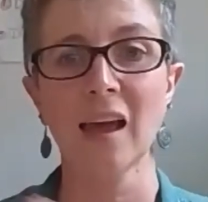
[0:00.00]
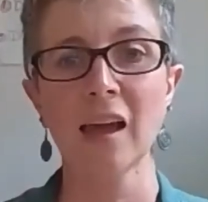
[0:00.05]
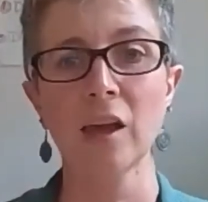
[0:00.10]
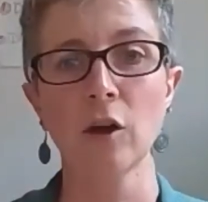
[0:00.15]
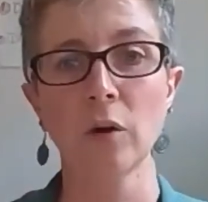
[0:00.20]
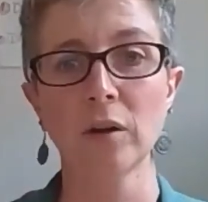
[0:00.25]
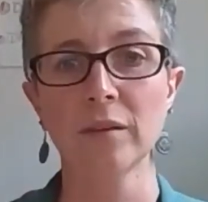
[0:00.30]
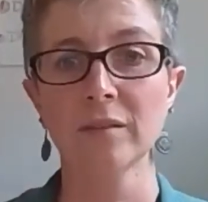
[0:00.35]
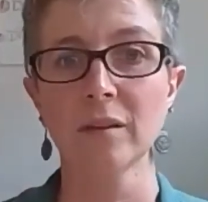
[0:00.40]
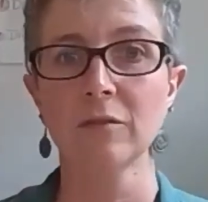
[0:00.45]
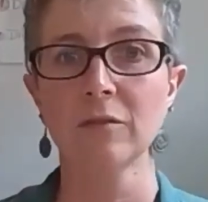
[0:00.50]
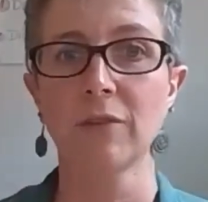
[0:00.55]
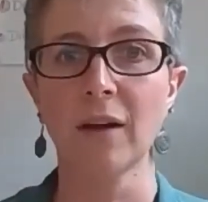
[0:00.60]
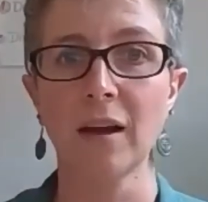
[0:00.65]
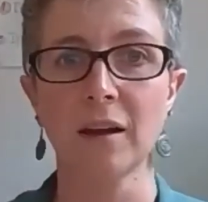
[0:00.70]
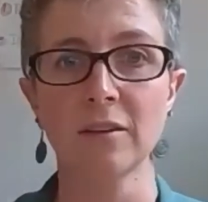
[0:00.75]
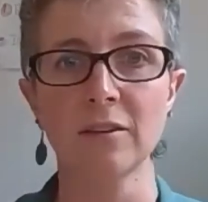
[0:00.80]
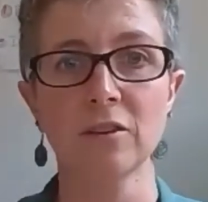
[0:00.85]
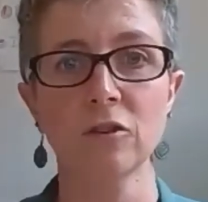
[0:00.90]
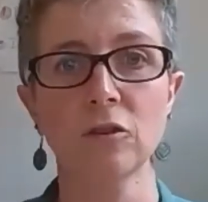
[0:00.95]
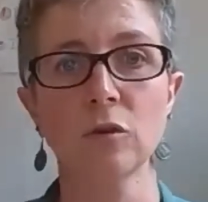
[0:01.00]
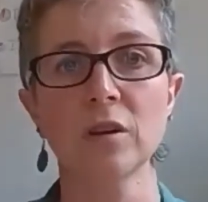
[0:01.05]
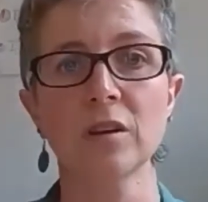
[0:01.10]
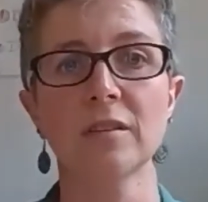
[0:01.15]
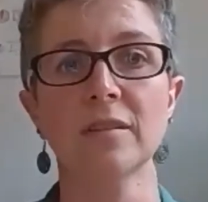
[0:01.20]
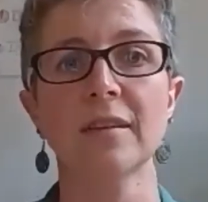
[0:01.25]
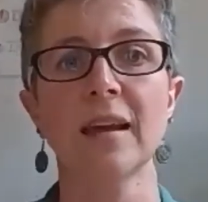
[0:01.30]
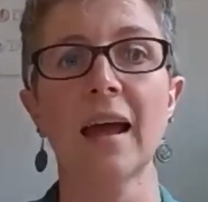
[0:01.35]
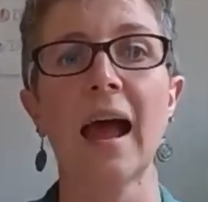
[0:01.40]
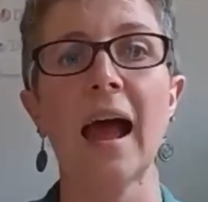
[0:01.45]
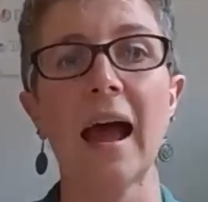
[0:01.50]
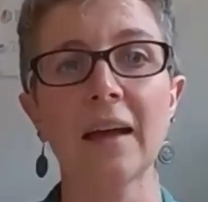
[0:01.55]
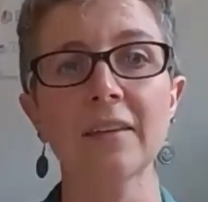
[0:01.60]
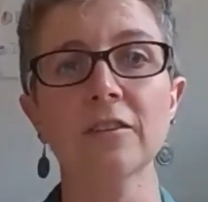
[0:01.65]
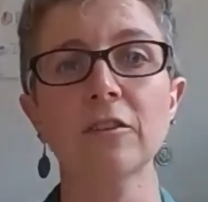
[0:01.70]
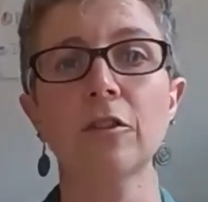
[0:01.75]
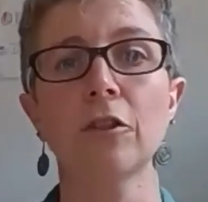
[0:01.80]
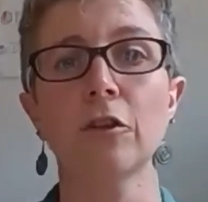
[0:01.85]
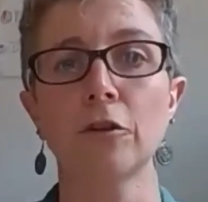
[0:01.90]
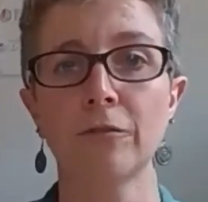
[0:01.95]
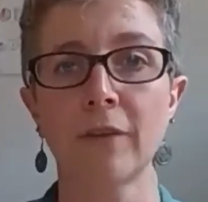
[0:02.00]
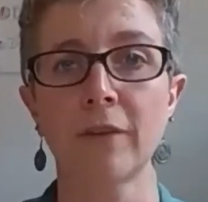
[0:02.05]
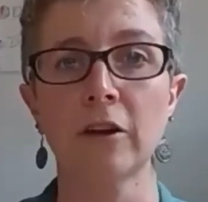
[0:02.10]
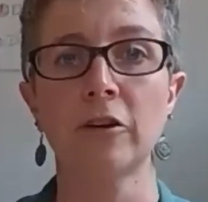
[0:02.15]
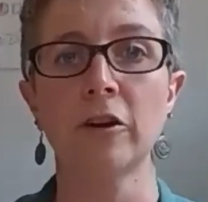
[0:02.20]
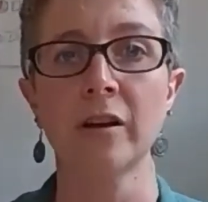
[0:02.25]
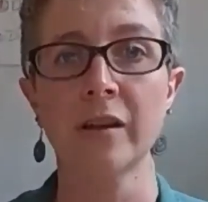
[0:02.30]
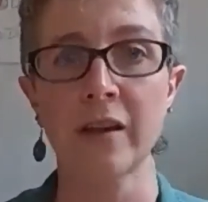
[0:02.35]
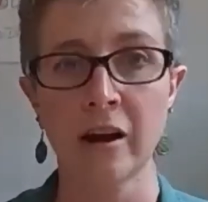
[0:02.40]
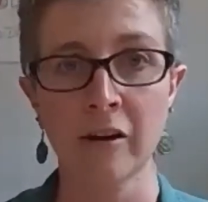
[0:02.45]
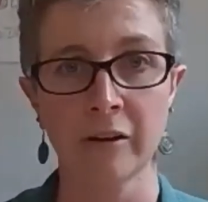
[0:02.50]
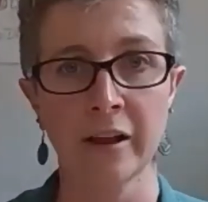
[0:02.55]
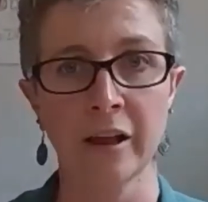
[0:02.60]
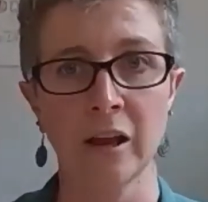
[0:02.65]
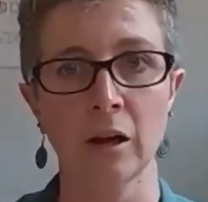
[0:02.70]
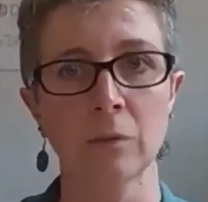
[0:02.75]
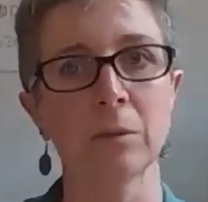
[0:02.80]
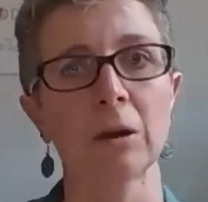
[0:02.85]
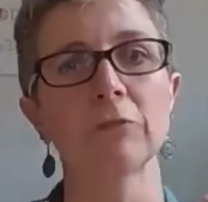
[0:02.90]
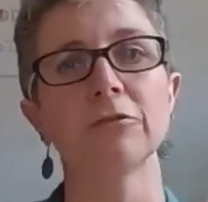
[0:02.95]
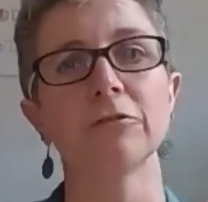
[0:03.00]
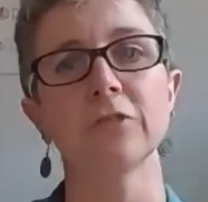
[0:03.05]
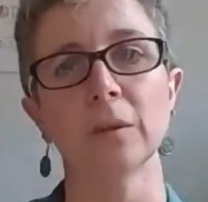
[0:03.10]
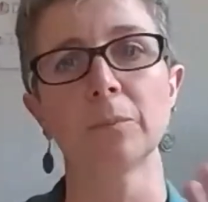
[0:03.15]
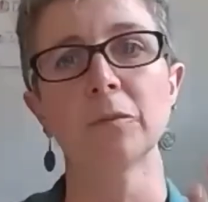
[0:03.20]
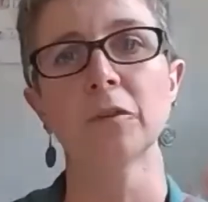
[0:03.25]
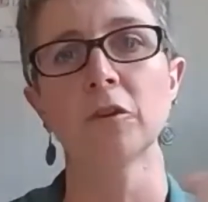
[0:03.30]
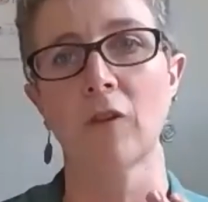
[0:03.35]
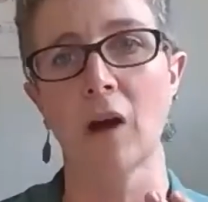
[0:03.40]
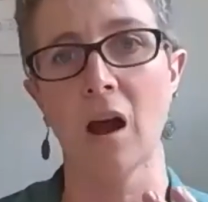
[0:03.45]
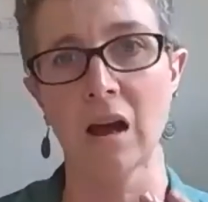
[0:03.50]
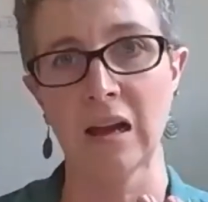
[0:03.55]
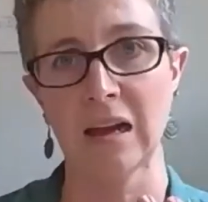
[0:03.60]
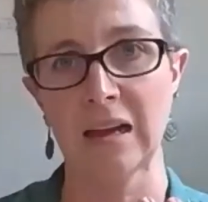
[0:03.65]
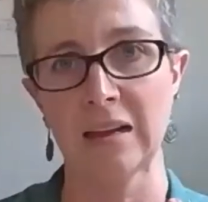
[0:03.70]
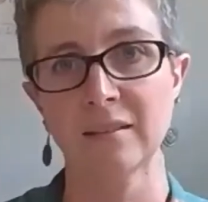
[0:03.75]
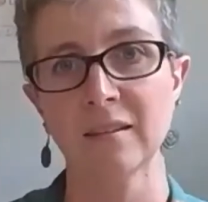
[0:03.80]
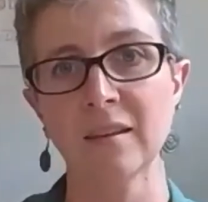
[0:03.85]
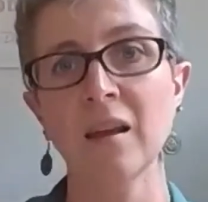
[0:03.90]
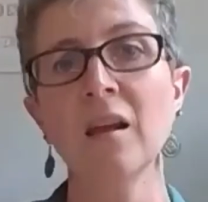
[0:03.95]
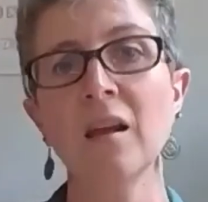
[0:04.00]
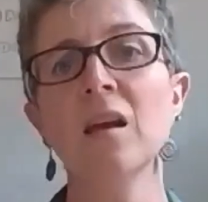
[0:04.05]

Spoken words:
I always advise students to ask their veterinarian about flips and rawhides.